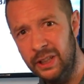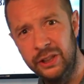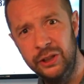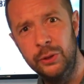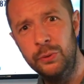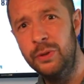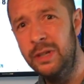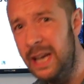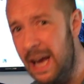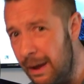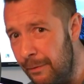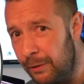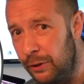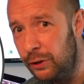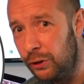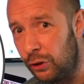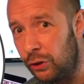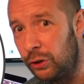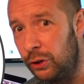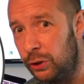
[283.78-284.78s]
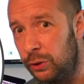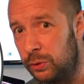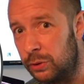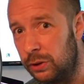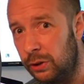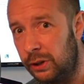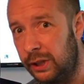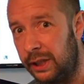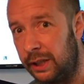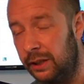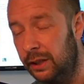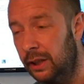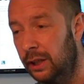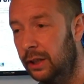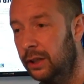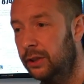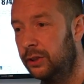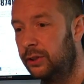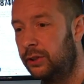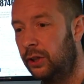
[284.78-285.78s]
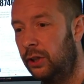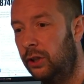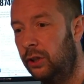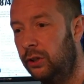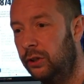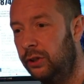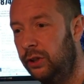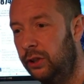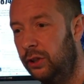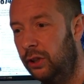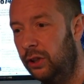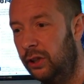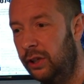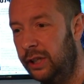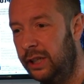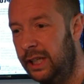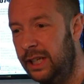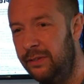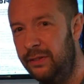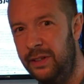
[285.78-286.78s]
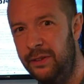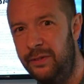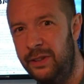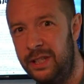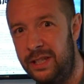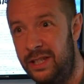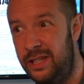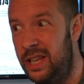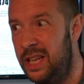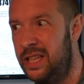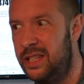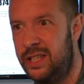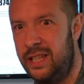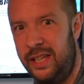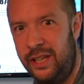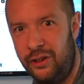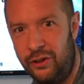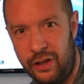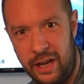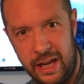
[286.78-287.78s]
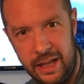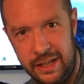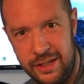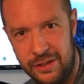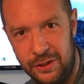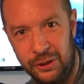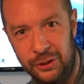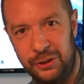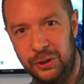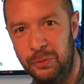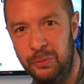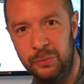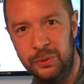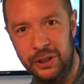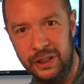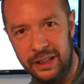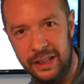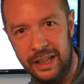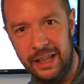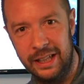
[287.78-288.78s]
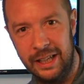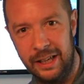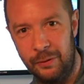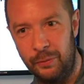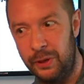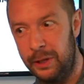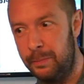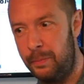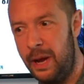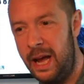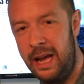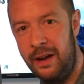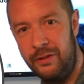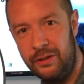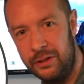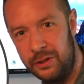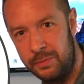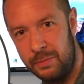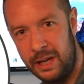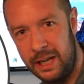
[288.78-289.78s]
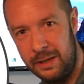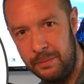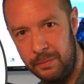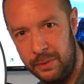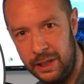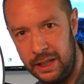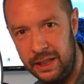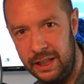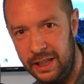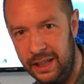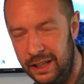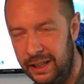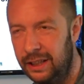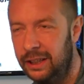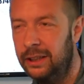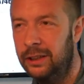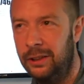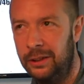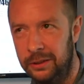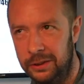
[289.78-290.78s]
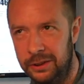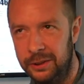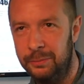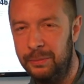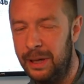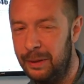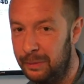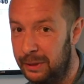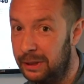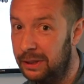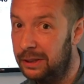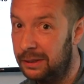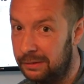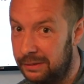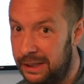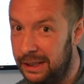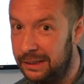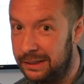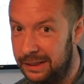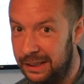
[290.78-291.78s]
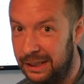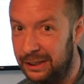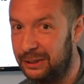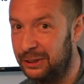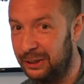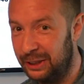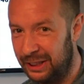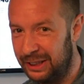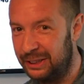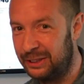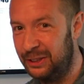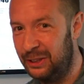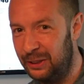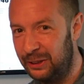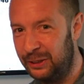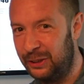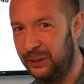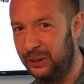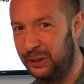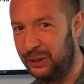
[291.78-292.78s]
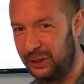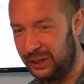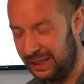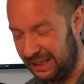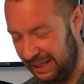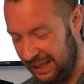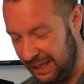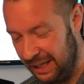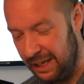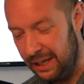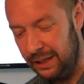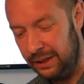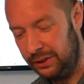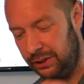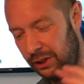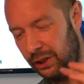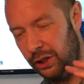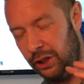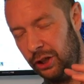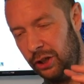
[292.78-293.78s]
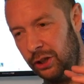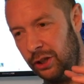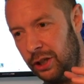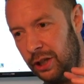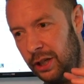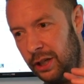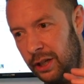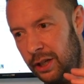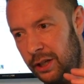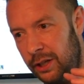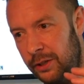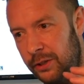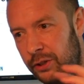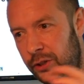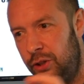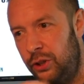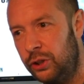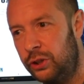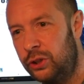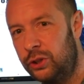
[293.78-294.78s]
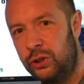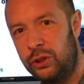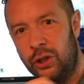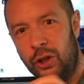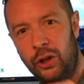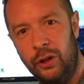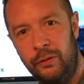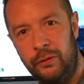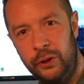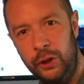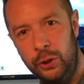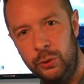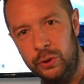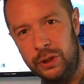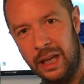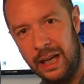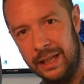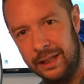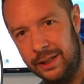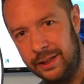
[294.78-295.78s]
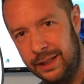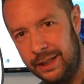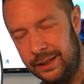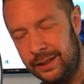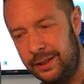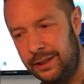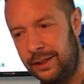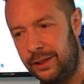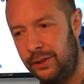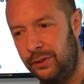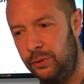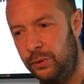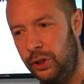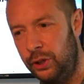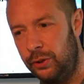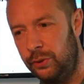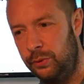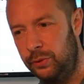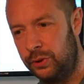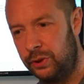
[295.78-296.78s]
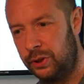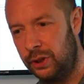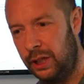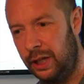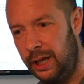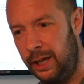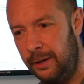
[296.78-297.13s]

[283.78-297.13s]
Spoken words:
You never know who's looking. So, even if it's Disney on Ice or something like that, where the parents might be, although there might be a lot of kids there, so that's not a good thing. So just sort of use hashtags to use